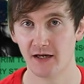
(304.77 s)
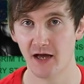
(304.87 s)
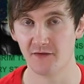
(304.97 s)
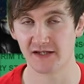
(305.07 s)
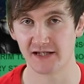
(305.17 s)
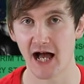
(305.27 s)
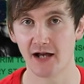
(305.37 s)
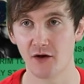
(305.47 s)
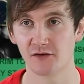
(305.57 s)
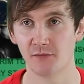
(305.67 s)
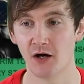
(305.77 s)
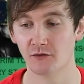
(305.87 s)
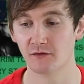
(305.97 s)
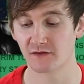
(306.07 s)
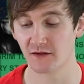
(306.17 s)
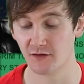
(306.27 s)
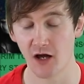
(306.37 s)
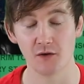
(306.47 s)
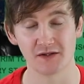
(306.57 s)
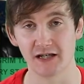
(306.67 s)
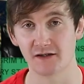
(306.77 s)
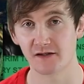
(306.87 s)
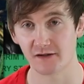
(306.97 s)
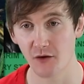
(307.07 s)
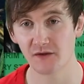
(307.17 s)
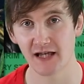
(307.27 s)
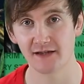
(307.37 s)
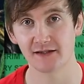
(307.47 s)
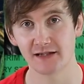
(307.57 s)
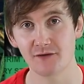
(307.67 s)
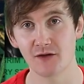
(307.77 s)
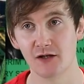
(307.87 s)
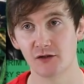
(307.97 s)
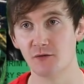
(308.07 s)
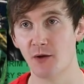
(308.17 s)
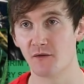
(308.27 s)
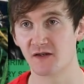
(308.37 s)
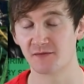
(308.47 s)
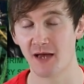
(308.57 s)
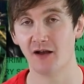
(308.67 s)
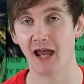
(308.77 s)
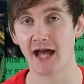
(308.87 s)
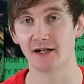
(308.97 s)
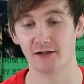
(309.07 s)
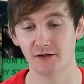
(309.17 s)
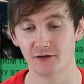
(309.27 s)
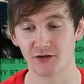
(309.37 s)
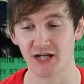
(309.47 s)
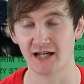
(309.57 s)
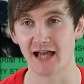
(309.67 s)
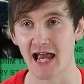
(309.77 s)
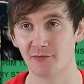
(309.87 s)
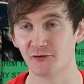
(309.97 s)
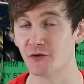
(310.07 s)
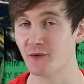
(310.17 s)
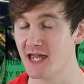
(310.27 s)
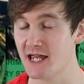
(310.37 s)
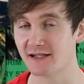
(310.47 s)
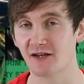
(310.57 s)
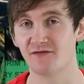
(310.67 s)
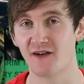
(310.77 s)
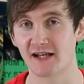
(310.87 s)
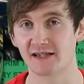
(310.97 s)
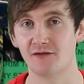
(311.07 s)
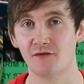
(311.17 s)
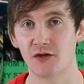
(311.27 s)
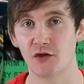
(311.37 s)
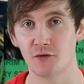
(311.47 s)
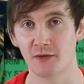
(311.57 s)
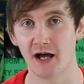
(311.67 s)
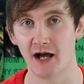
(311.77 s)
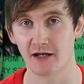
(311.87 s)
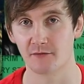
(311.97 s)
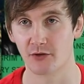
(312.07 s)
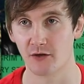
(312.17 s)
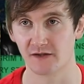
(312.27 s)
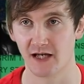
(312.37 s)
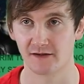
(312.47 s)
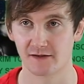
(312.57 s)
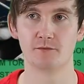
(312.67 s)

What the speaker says: And the star-nosed mole's nose is so sensitive to both smell and touch, it is able to eat faster than the human eye can process.